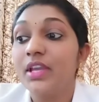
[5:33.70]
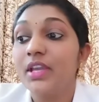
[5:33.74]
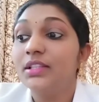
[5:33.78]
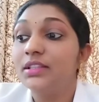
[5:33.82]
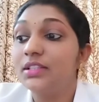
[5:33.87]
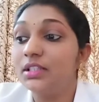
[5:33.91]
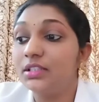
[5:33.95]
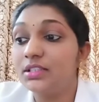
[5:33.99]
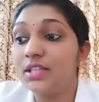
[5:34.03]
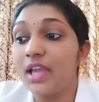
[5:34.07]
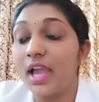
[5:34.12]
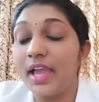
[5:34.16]

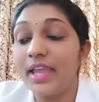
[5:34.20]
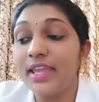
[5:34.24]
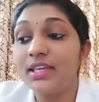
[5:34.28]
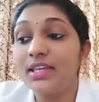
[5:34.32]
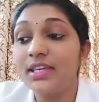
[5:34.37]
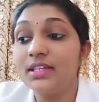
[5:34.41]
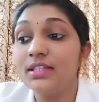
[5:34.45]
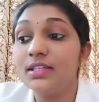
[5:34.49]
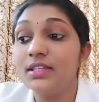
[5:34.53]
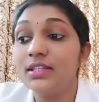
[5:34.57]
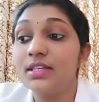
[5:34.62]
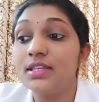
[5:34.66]
The
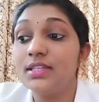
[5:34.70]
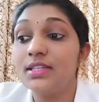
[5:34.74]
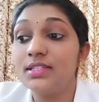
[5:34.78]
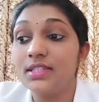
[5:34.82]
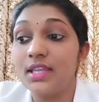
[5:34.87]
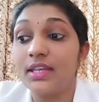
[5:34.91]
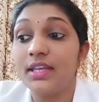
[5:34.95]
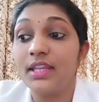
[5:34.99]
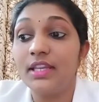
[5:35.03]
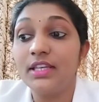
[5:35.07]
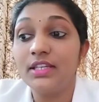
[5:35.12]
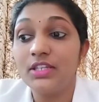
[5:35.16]
tiger is
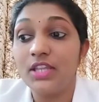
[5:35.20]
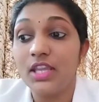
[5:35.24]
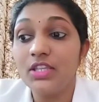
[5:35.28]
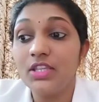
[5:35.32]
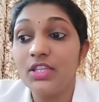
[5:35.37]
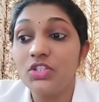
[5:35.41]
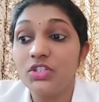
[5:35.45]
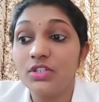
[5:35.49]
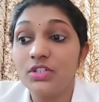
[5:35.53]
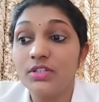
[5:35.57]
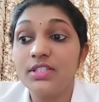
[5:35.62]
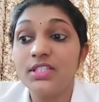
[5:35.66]
an
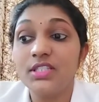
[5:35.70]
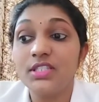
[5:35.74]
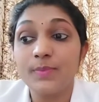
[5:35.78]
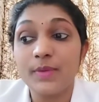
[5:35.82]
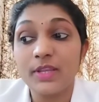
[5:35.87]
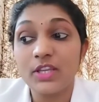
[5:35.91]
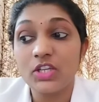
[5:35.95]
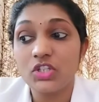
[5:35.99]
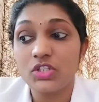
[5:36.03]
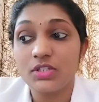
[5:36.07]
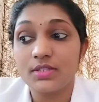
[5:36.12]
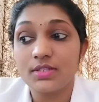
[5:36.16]
endangered
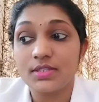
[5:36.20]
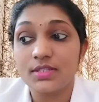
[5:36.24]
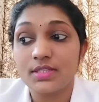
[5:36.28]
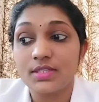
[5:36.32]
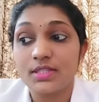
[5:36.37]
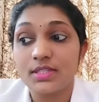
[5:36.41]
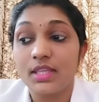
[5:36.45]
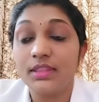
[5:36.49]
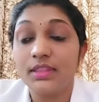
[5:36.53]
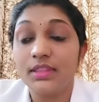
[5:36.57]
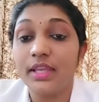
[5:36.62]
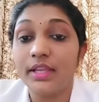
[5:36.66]

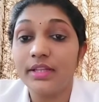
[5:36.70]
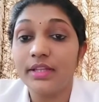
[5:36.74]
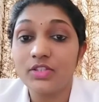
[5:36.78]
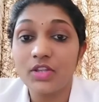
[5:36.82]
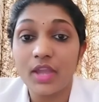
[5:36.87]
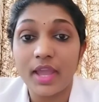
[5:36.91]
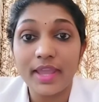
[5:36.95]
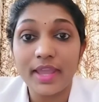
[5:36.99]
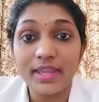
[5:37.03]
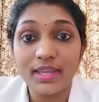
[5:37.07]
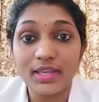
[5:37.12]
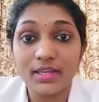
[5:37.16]
species. The
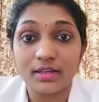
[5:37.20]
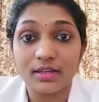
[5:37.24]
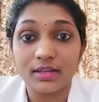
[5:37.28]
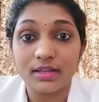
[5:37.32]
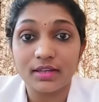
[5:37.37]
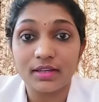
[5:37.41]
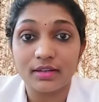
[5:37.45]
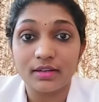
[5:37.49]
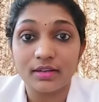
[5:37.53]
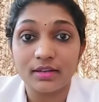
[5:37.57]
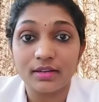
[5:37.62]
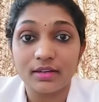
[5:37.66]

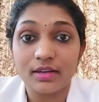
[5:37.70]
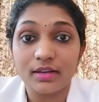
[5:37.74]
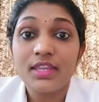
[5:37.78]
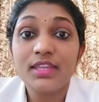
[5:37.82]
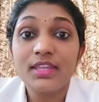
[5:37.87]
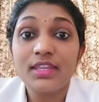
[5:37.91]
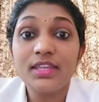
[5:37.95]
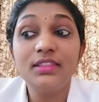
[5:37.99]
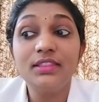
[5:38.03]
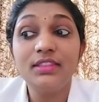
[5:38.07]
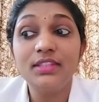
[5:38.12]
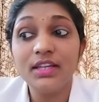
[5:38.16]
tiger.
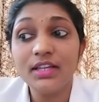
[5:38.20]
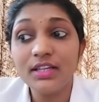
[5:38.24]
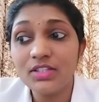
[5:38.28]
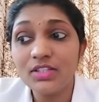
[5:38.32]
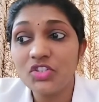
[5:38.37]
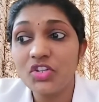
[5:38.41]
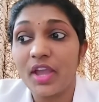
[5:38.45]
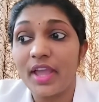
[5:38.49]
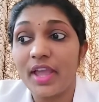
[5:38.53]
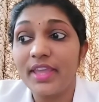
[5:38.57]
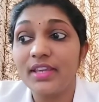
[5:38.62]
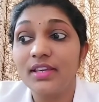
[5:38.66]
Here, the
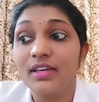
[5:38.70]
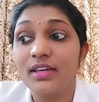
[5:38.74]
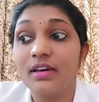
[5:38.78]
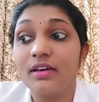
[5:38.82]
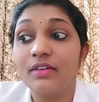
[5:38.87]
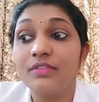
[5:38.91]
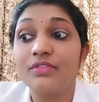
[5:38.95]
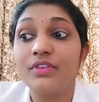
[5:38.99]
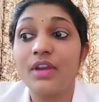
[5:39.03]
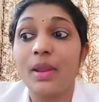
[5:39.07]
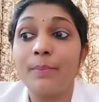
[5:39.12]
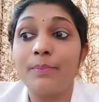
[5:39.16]

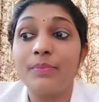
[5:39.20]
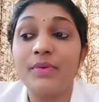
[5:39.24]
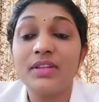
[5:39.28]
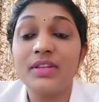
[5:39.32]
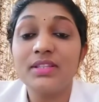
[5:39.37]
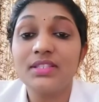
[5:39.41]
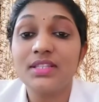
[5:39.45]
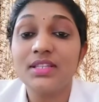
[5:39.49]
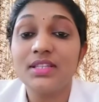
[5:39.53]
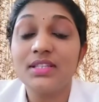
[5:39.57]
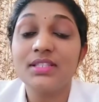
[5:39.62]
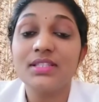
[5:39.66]
tiger
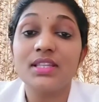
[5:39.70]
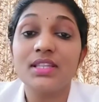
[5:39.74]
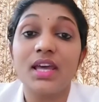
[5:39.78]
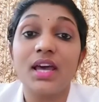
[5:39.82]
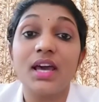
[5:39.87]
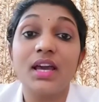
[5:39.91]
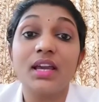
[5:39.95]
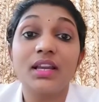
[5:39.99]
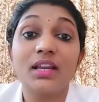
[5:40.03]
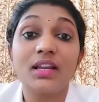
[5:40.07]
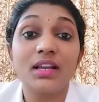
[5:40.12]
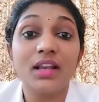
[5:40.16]
represents
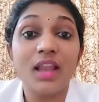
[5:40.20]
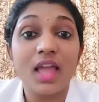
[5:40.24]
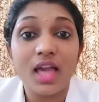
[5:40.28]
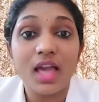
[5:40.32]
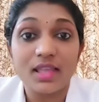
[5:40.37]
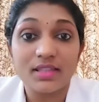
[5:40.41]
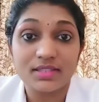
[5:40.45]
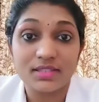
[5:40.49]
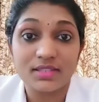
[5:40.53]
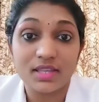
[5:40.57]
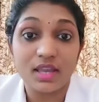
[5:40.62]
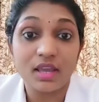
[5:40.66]
a
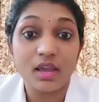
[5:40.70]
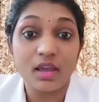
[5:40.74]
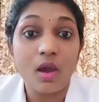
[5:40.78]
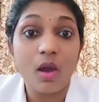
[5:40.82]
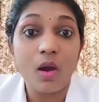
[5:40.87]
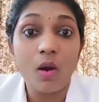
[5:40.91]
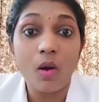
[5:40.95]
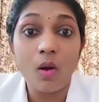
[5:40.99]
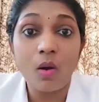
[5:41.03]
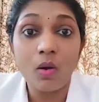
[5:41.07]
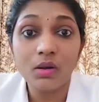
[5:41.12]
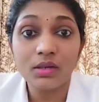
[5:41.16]
class, a
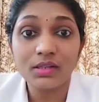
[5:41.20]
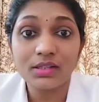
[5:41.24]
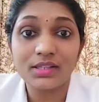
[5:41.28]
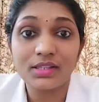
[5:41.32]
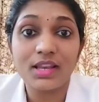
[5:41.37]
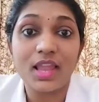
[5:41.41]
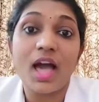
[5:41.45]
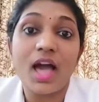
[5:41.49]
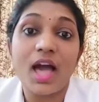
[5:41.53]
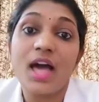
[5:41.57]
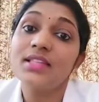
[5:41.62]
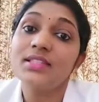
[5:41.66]
whole
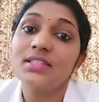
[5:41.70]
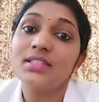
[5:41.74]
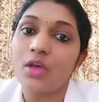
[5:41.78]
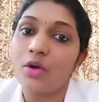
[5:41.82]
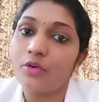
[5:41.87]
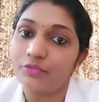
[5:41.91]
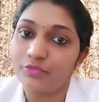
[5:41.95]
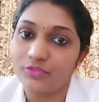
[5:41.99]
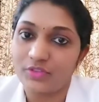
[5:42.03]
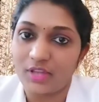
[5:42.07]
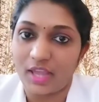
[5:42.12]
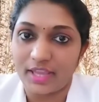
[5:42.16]
class
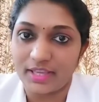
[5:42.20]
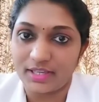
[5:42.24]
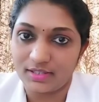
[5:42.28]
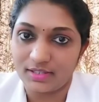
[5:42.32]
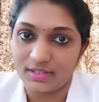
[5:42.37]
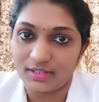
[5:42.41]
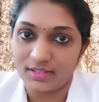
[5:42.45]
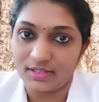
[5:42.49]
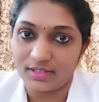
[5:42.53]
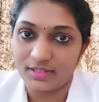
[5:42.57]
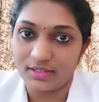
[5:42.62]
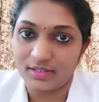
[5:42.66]
of
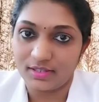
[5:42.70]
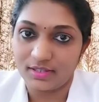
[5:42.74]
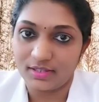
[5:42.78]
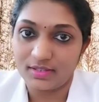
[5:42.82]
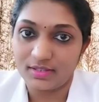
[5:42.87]
tigers.